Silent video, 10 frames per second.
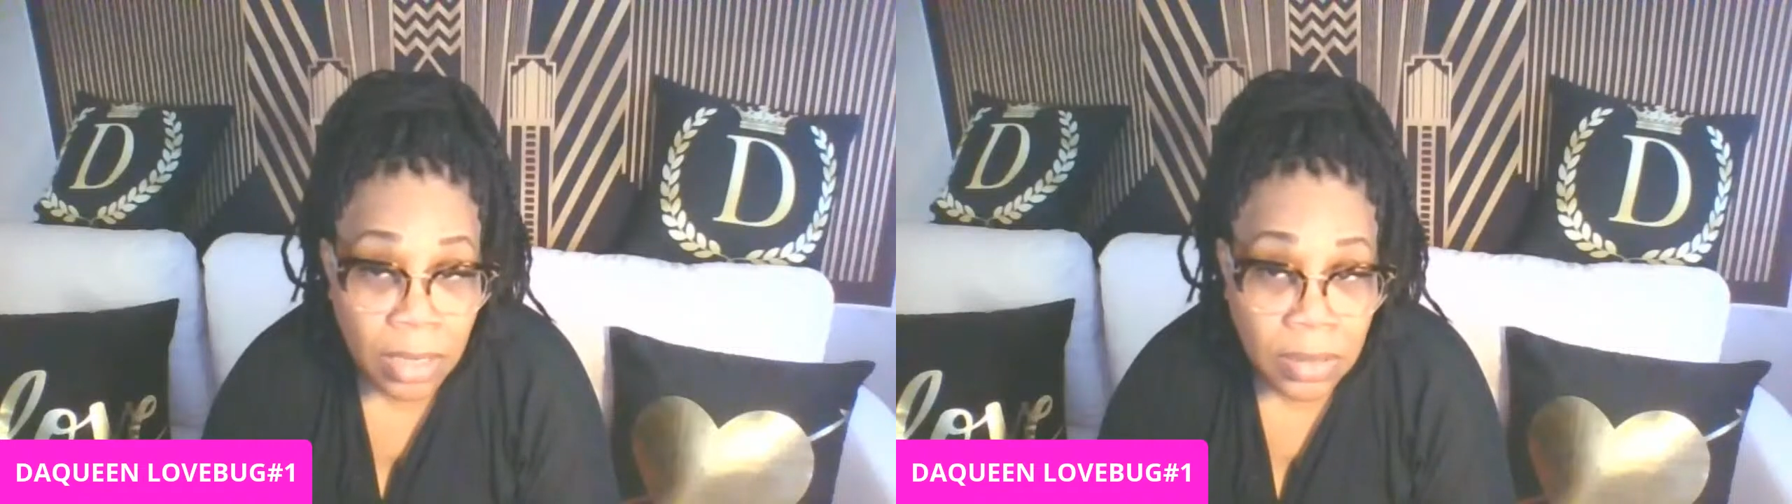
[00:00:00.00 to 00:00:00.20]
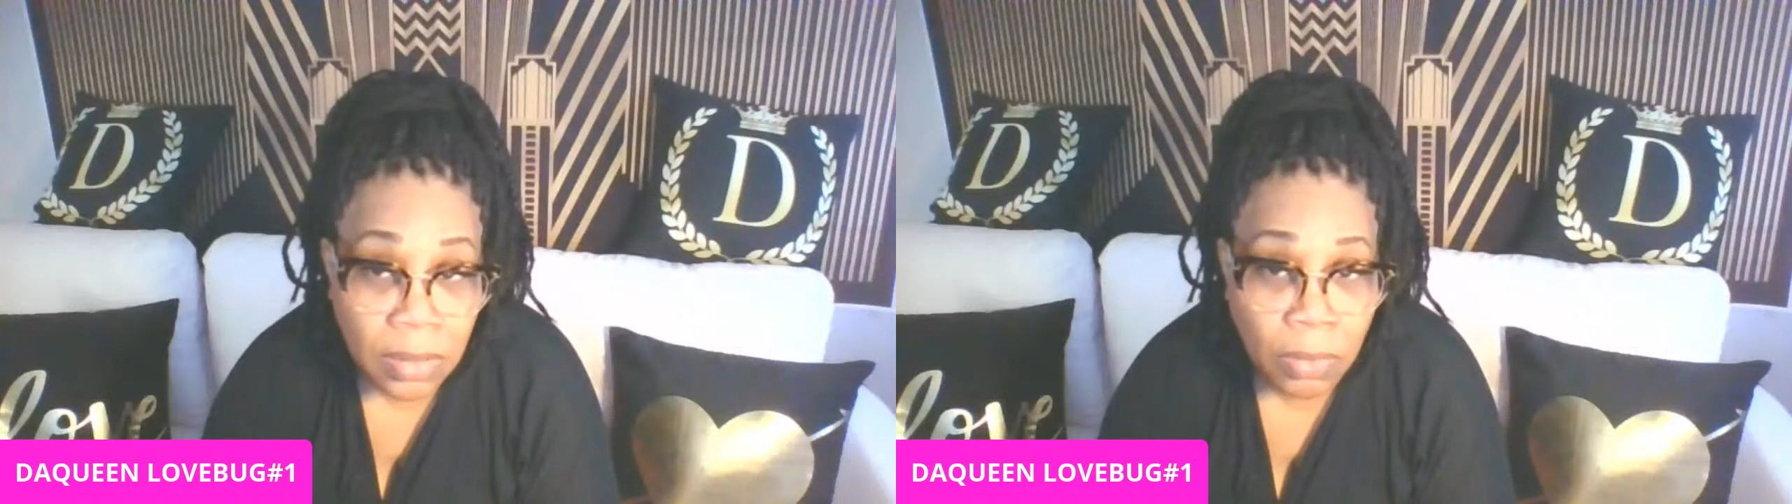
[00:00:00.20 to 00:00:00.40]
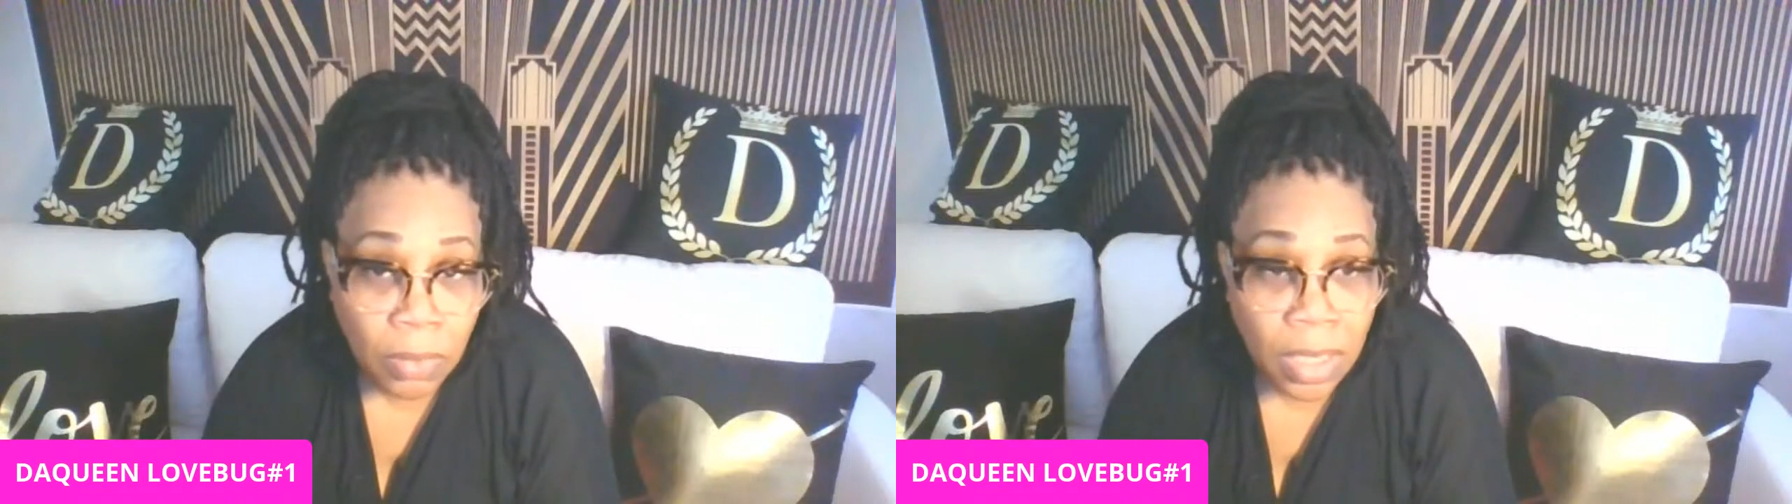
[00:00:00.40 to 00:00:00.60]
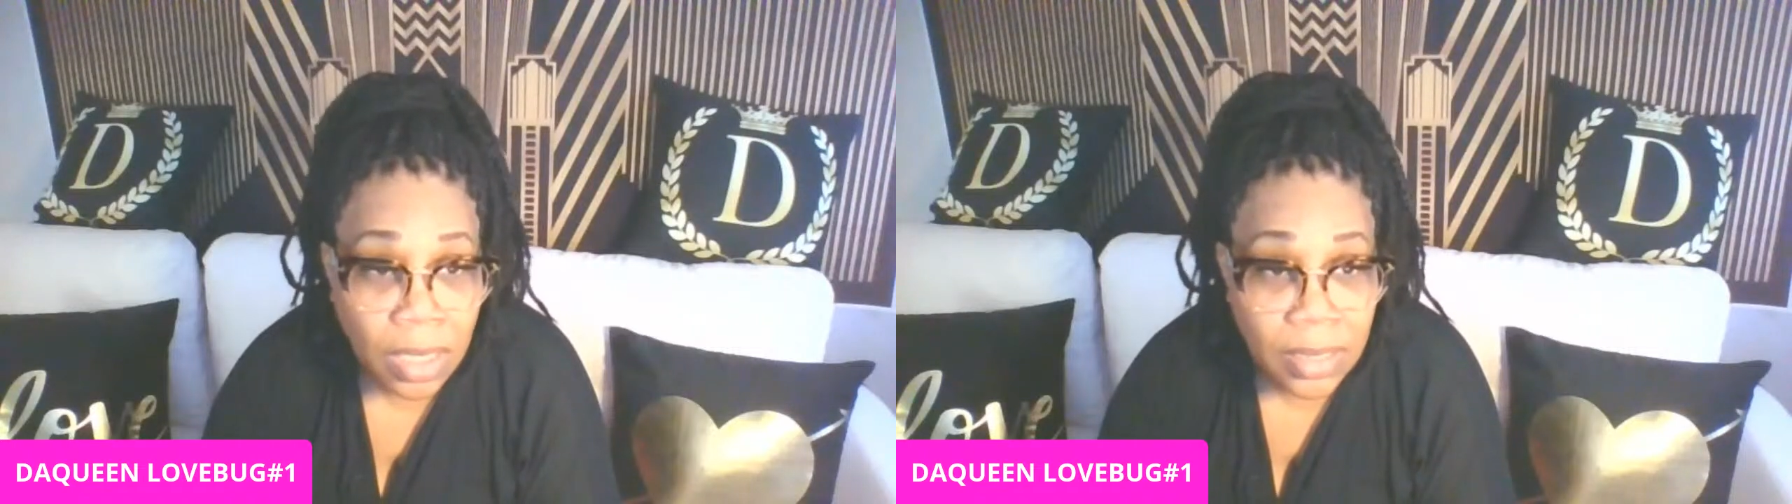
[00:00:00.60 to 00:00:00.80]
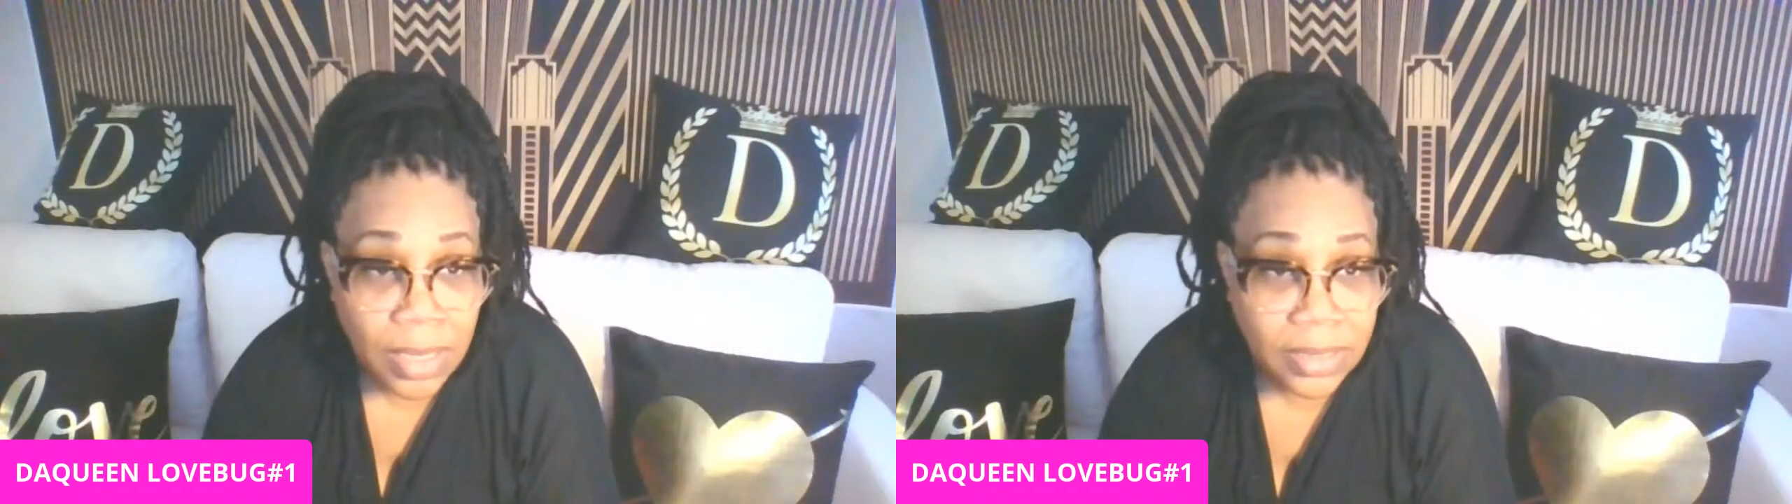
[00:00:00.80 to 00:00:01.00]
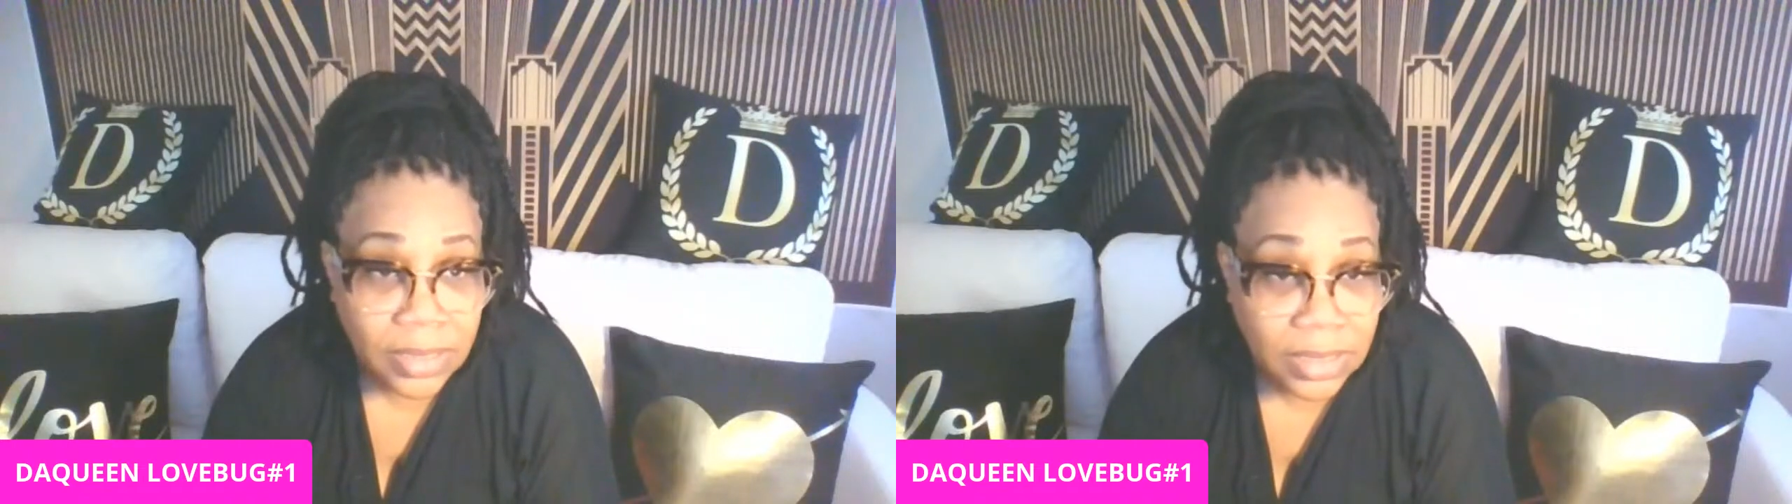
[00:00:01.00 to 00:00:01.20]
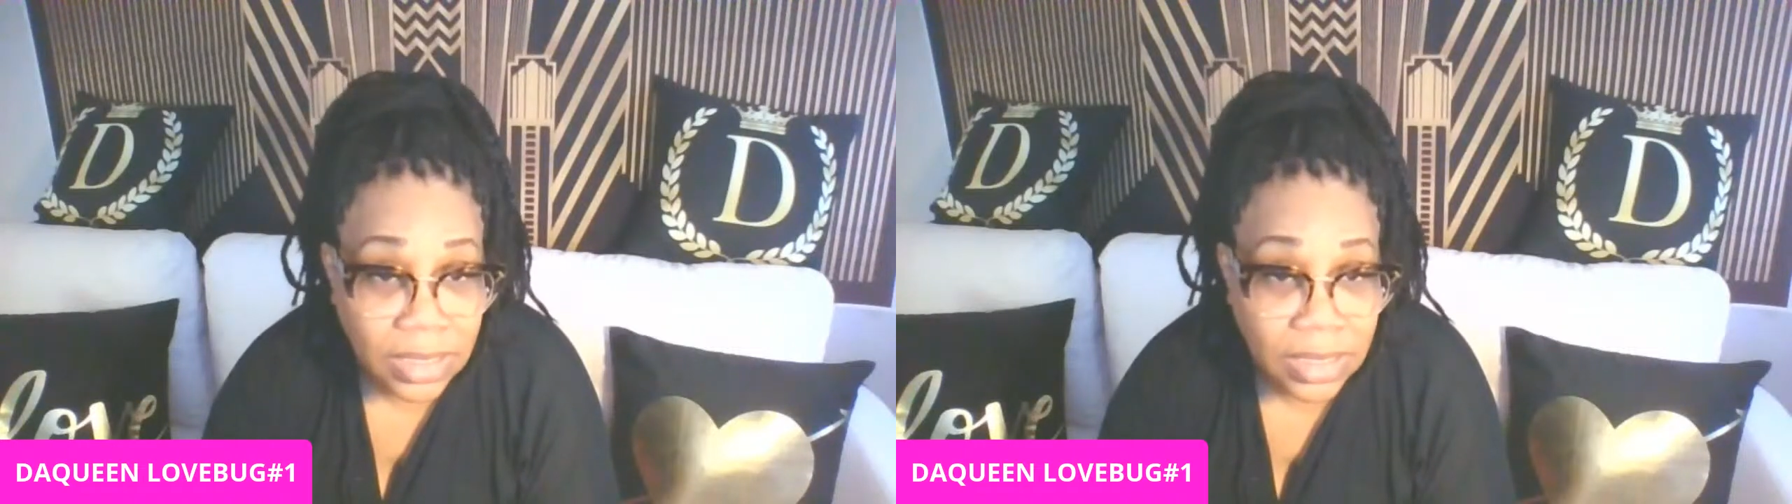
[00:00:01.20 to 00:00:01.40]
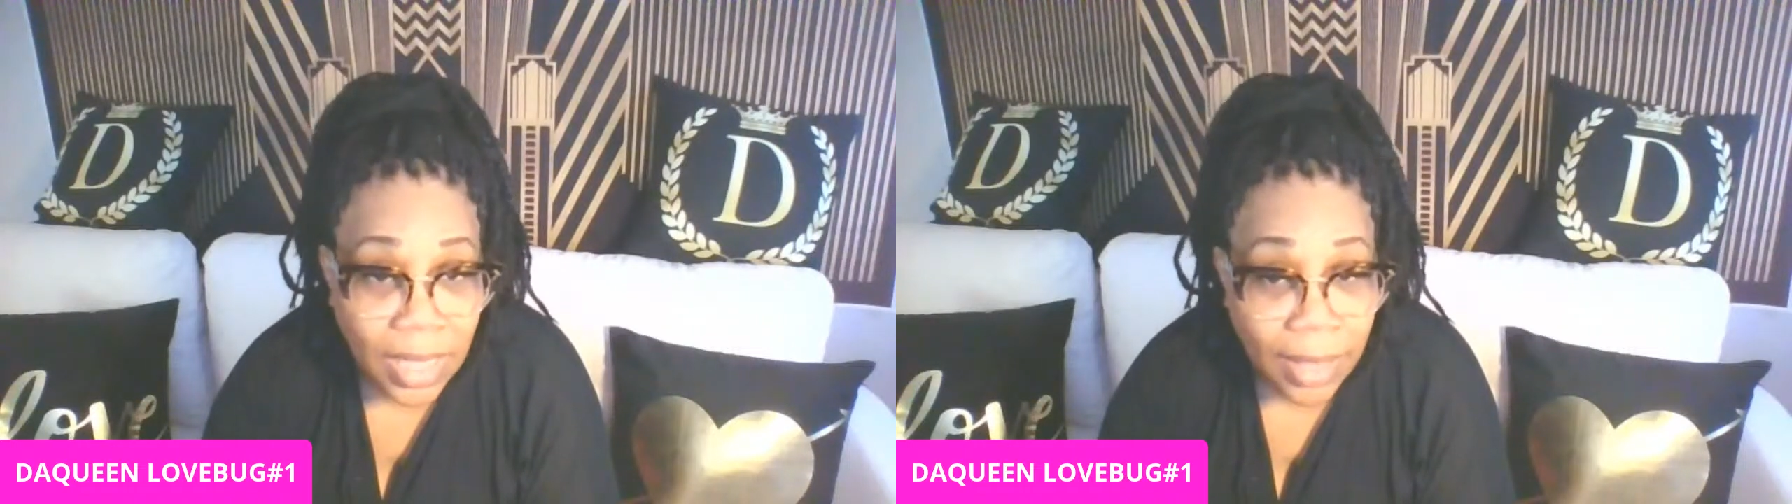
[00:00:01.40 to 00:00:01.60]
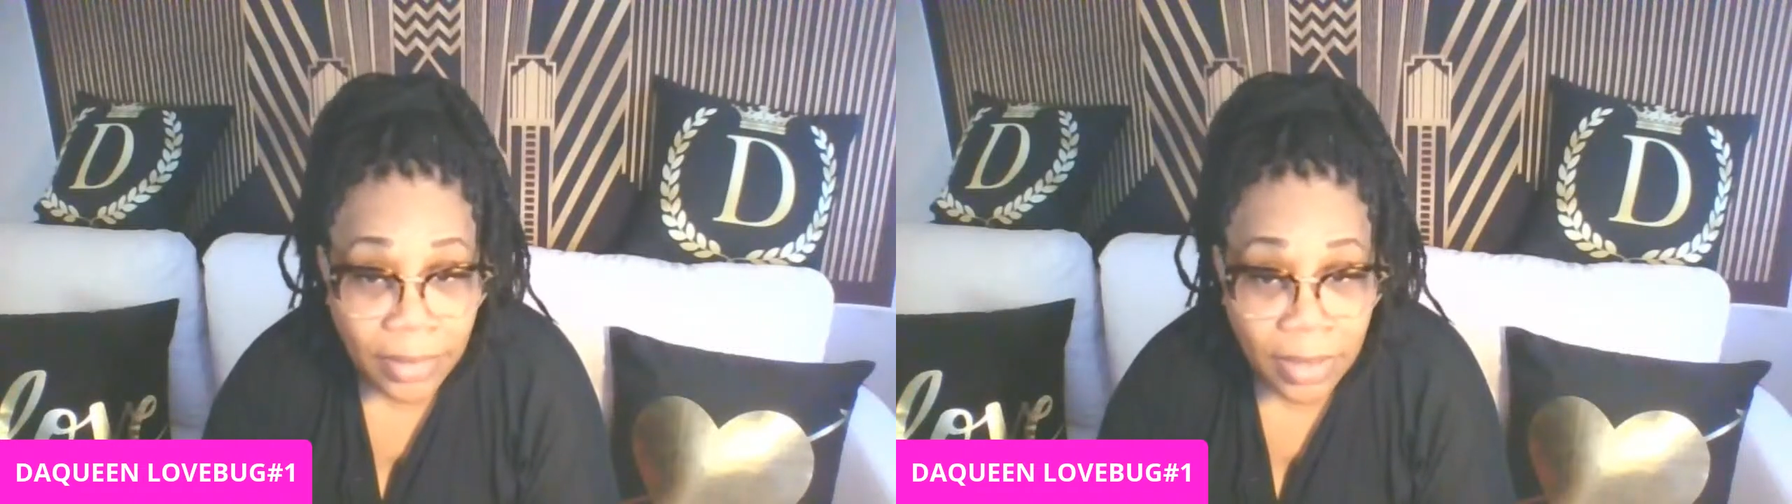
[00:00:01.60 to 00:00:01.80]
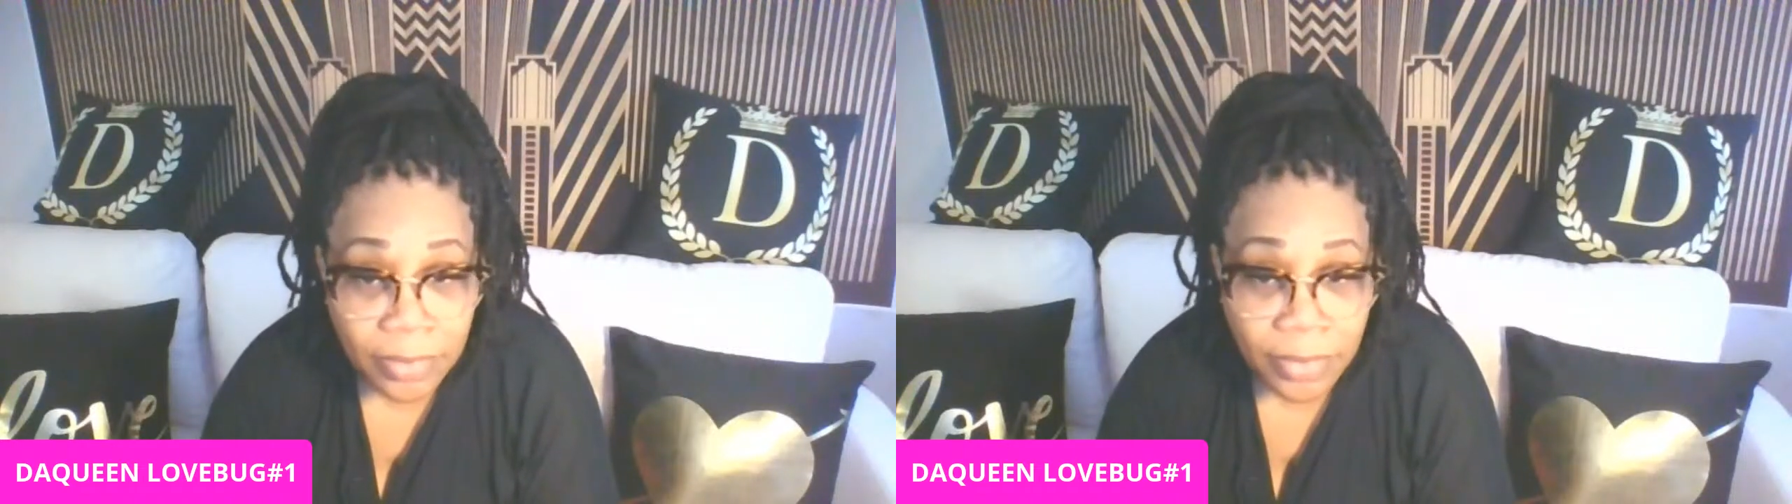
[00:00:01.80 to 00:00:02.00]
So let's just see how
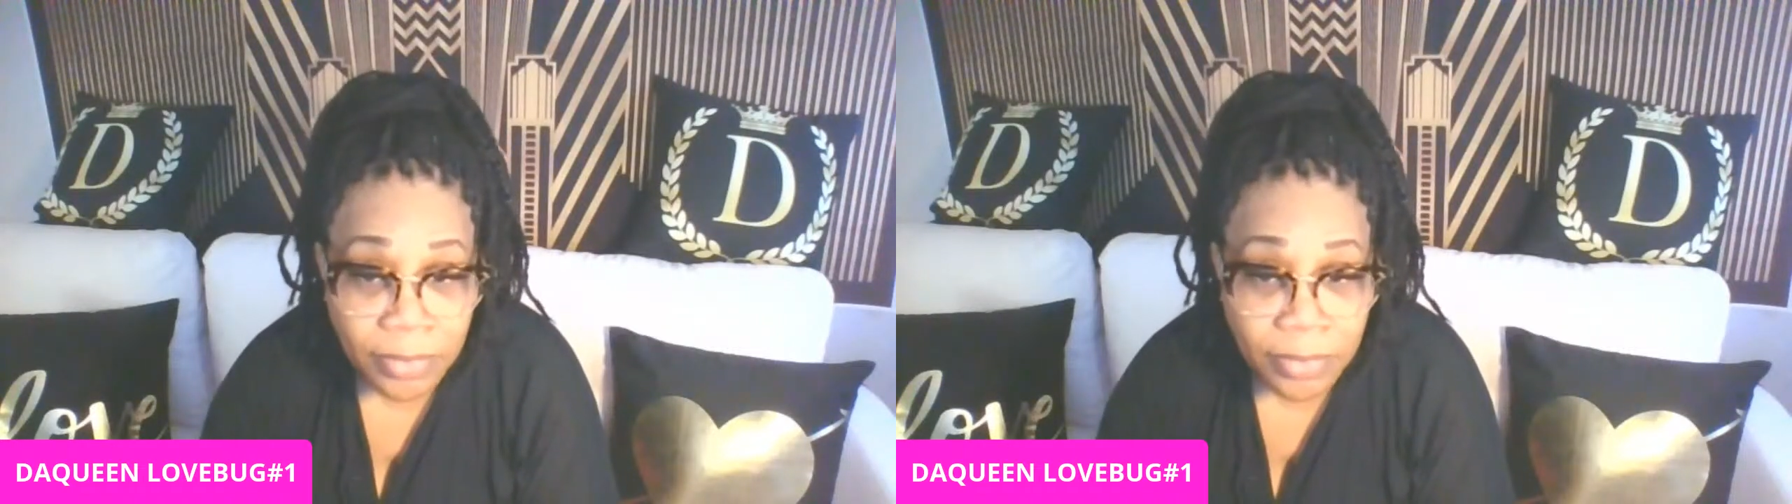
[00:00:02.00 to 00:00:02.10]
they